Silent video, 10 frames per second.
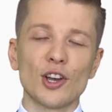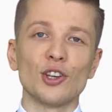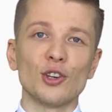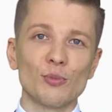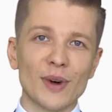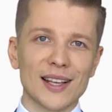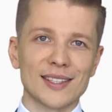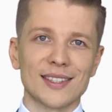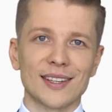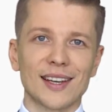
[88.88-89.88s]
You
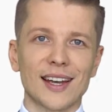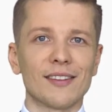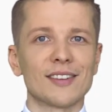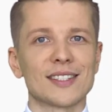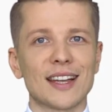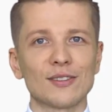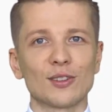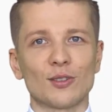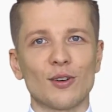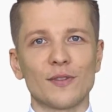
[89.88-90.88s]
must have a
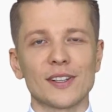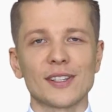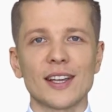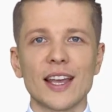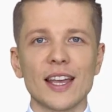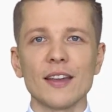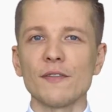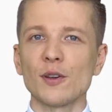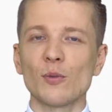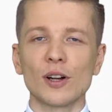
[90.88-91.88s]
standard office
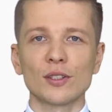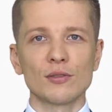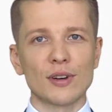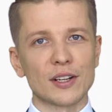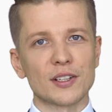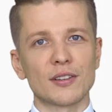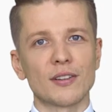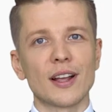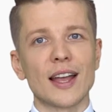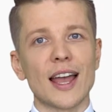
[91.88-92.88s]
if you want to
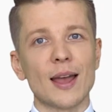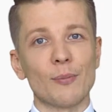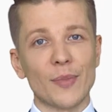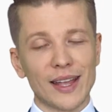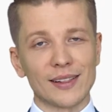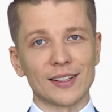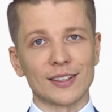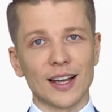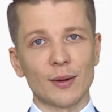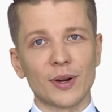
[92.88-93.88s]
register a
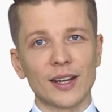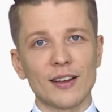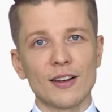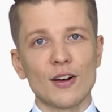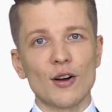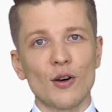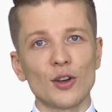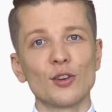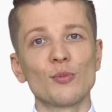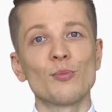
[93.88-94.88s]
mainland company,
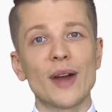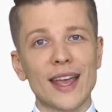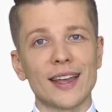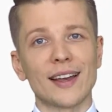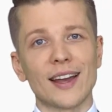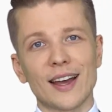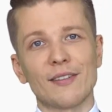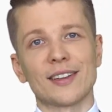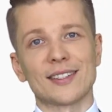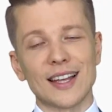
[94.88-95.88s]
or you may
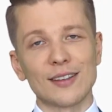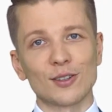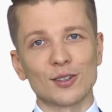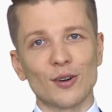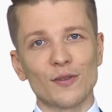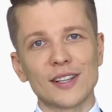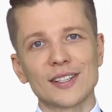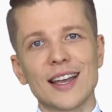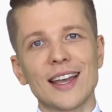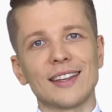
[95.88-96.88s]
have a standard
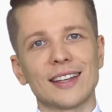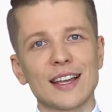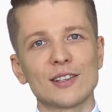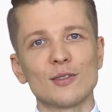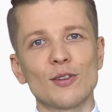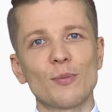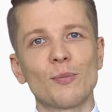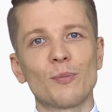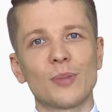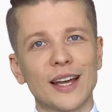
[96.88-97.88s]
office in case you are
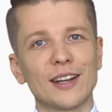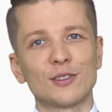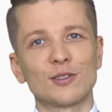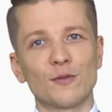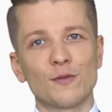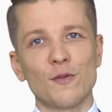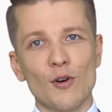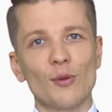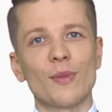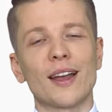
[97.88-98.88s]
planning to
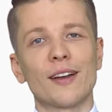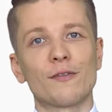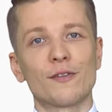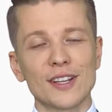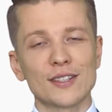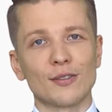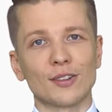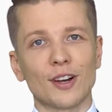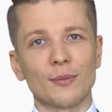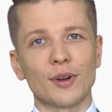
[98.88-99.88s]
form a free
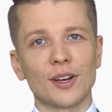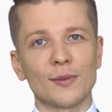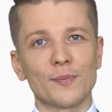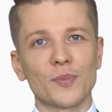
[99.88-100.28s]
zone company.